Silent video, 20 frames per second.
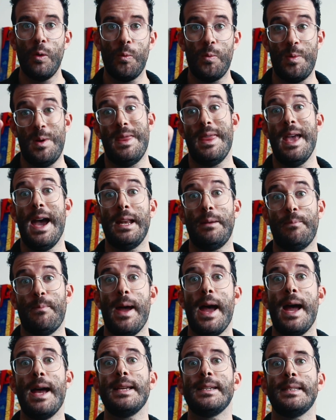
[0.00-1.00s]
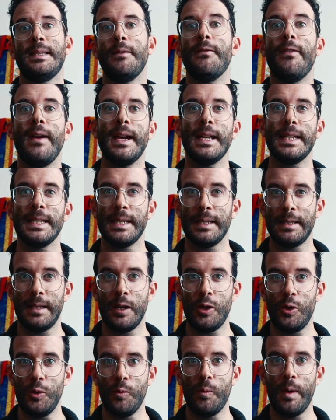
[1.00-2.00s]
with that past event
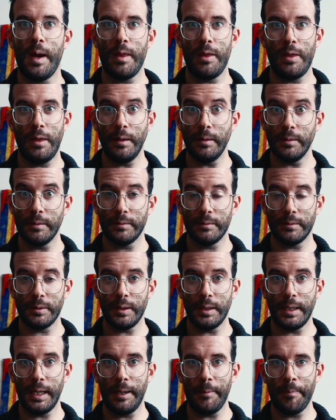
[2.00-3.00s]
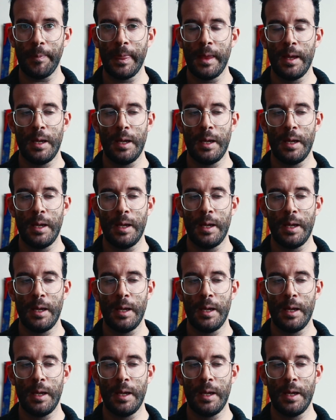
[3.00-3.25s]
that you went through, okay?